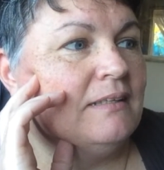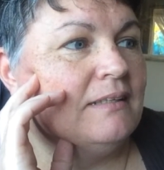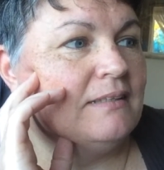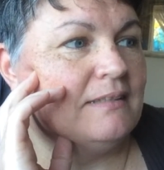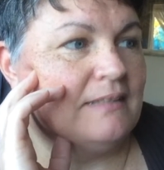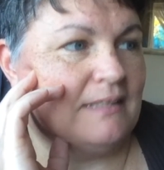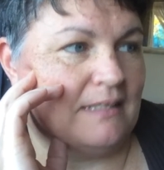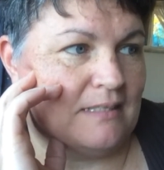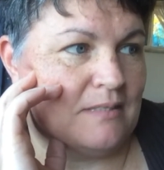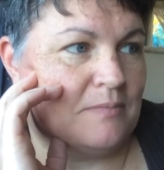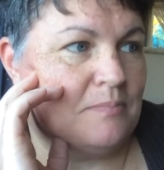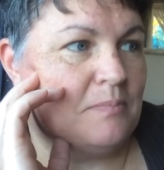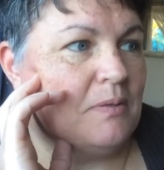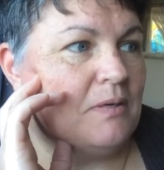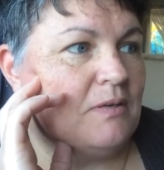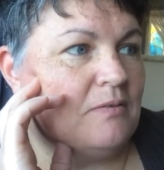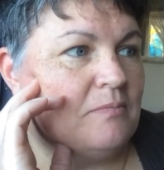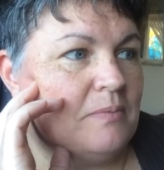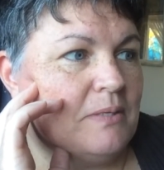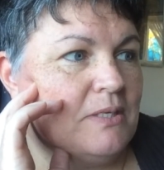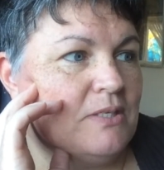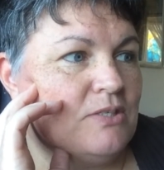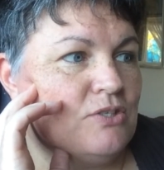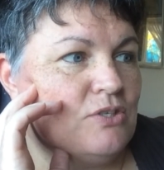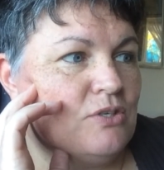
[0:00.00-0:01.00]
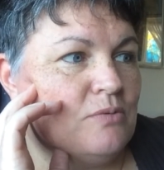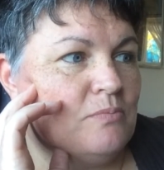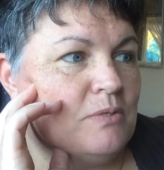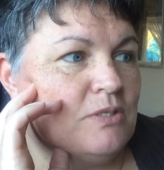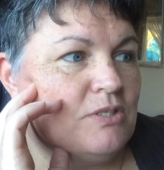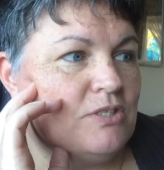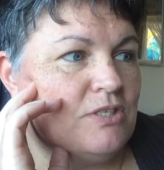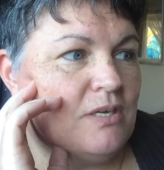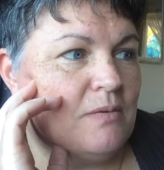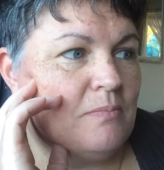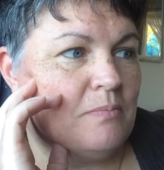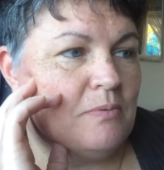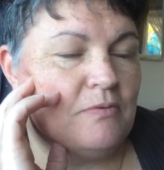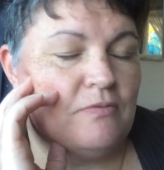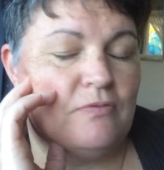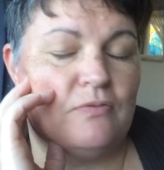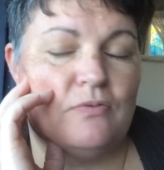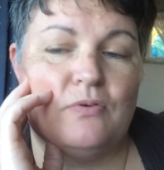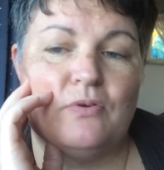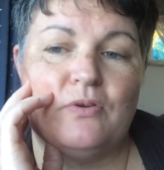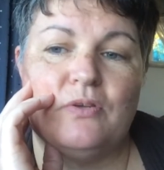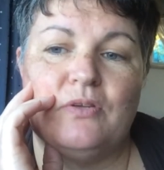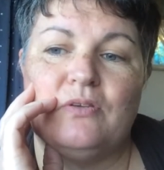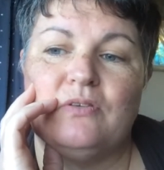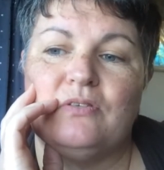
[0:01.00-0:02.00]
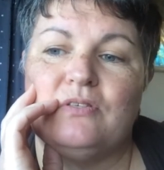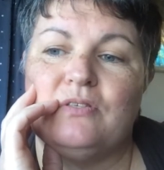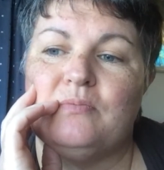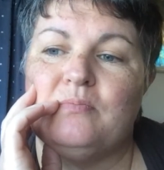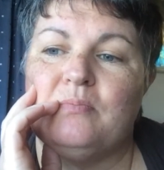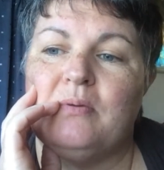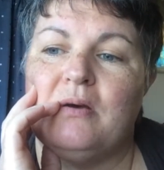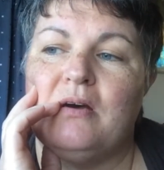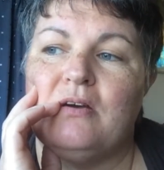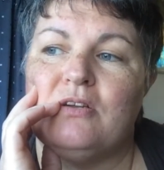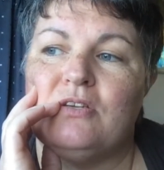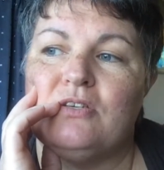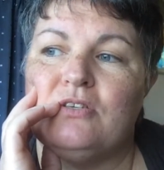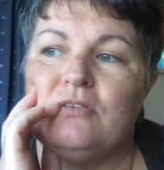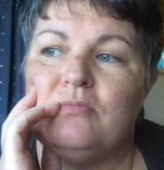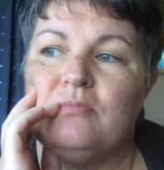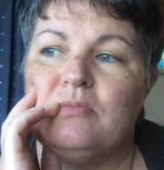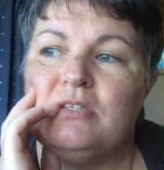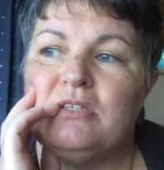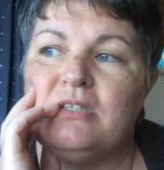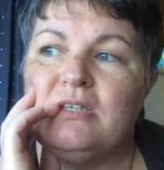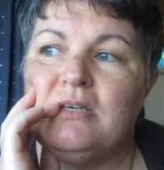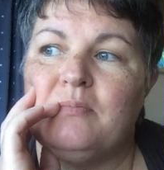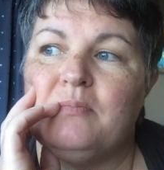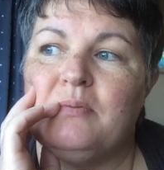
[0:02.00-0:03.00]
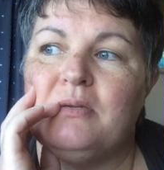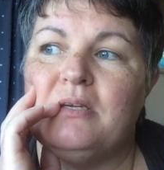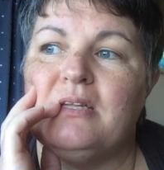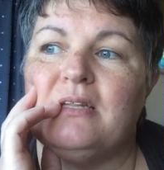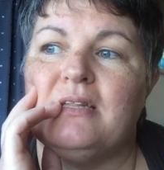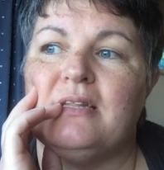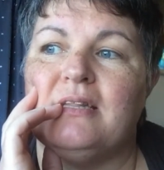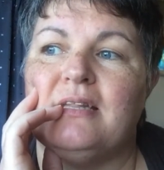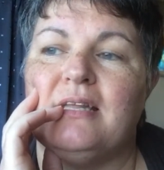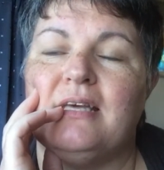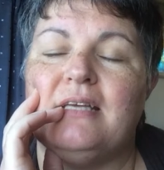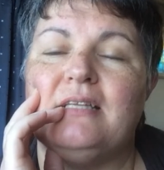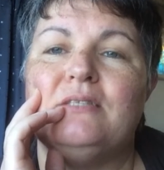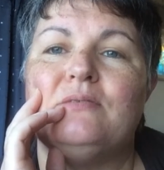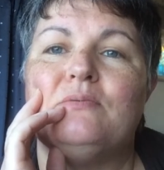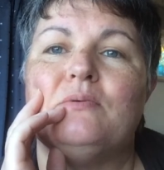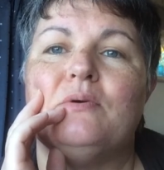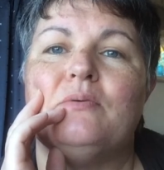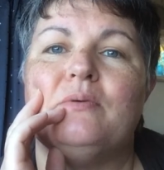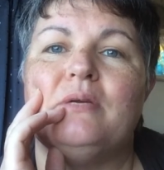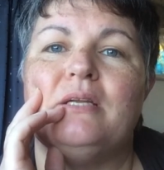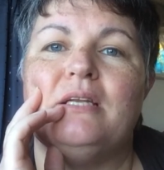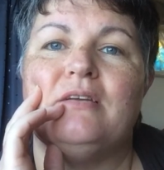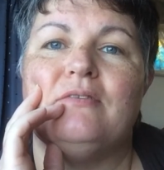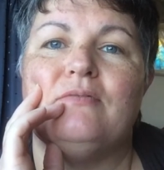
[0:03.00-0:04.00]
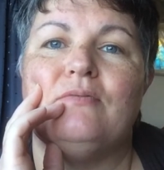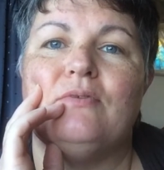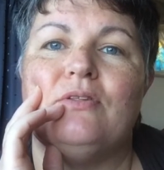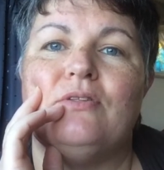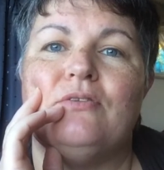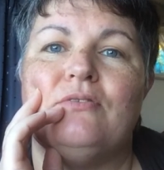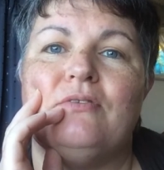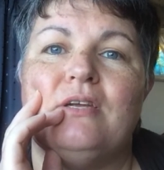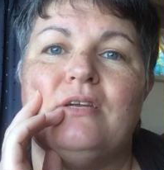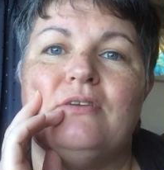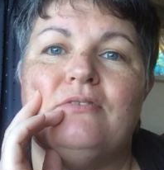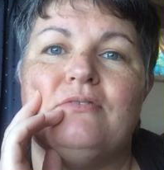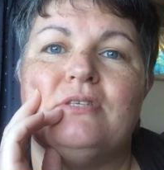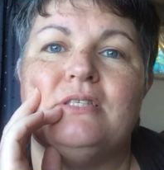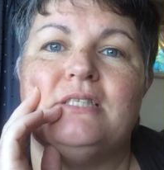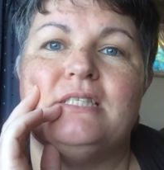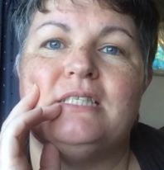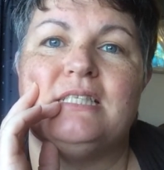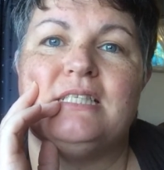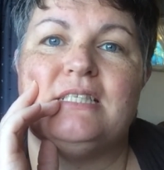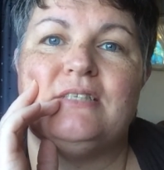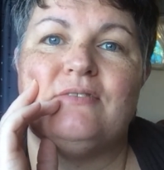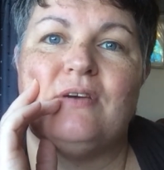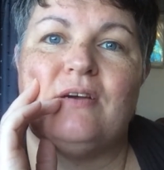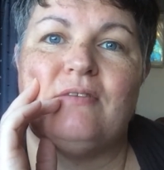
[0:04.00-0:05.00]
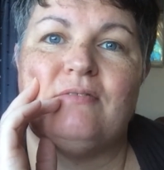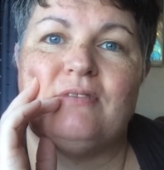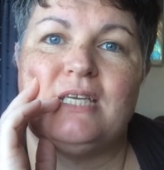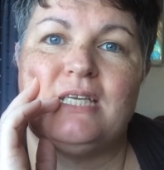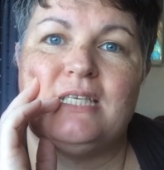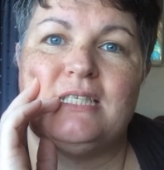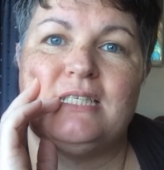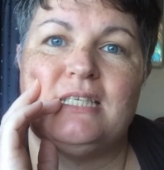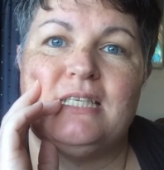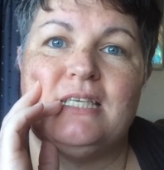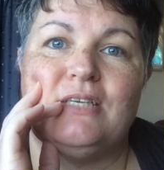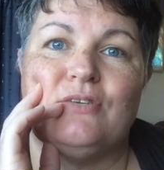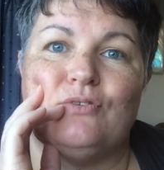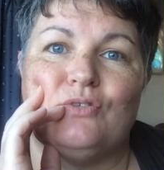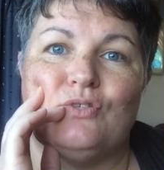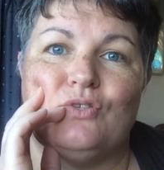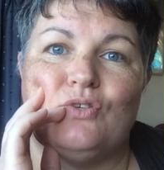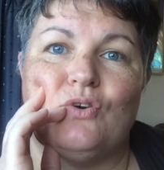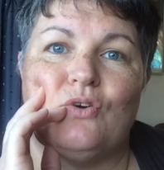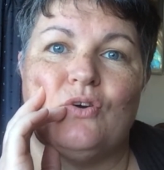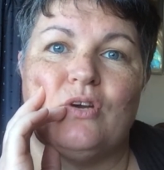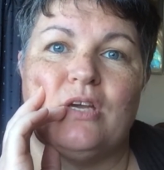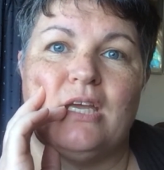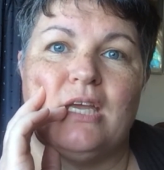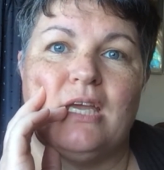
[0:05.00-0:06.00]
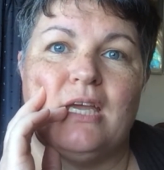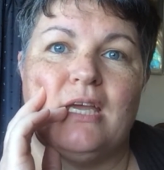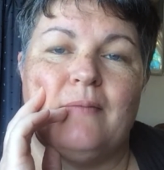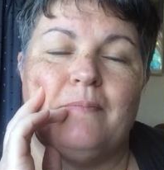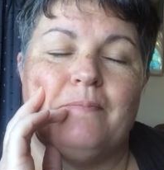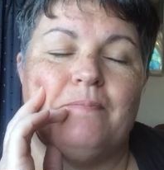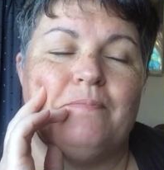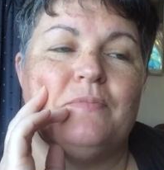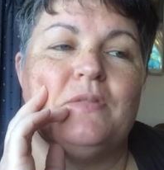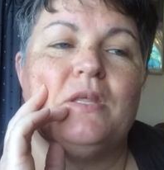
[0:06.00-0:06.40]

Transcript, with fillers: That's part being German Shepherd for you. She's part German Shepherd and that's what we live with 365 days a year is dog hair.